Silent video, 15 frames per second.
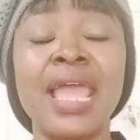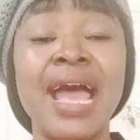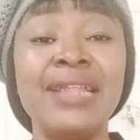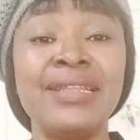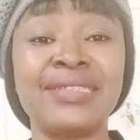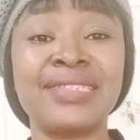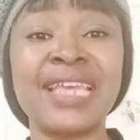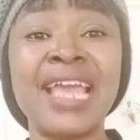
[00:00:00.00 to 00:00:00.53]
and
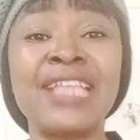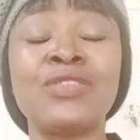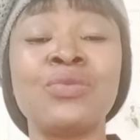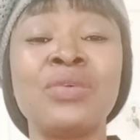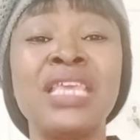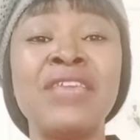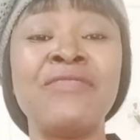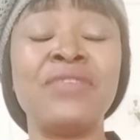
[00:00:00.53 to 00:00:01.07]
decided to
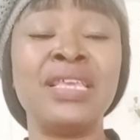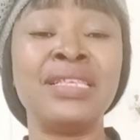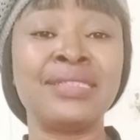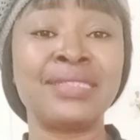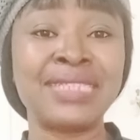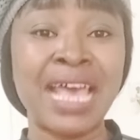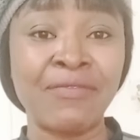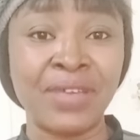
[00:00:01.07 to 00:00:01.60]
give
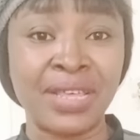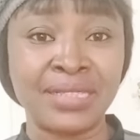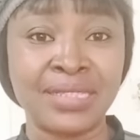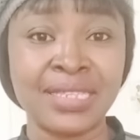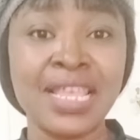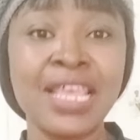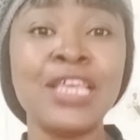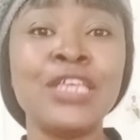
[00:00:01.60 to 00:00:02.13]
his servant
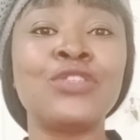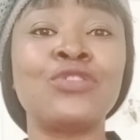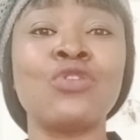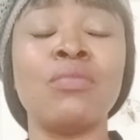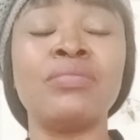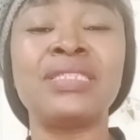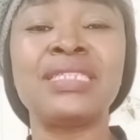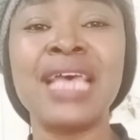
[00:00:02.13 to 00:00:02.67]

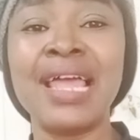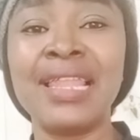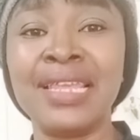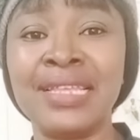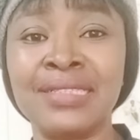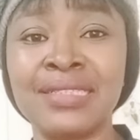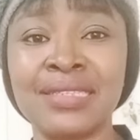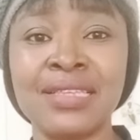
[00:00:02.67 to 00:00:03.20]
some
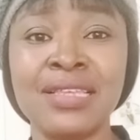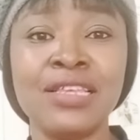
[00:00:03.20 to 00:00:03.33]
talent,